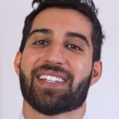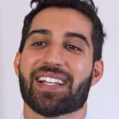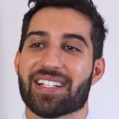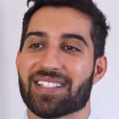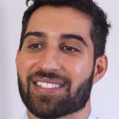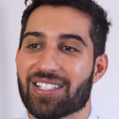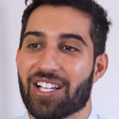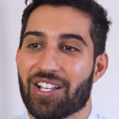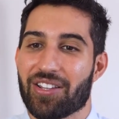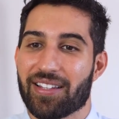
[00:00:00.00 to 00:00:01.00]
and that
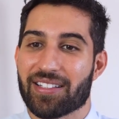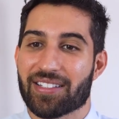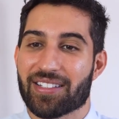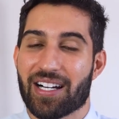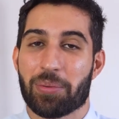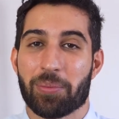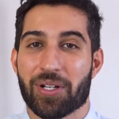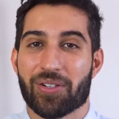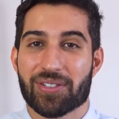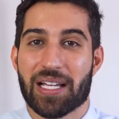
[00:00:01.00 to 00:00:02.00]
is that carbon
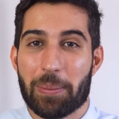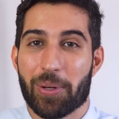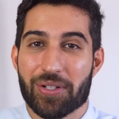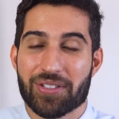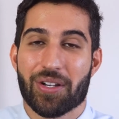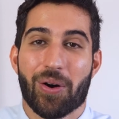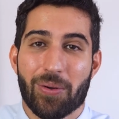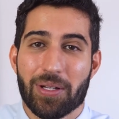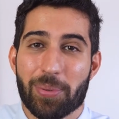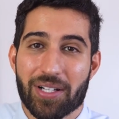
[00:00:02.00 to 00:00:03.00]
monoxide poisoning
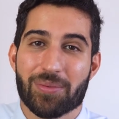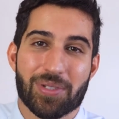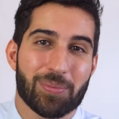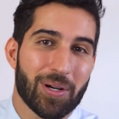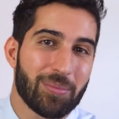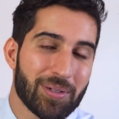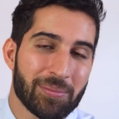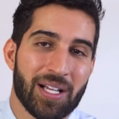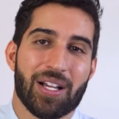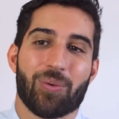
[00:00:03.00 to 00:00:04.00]
only becomes a problem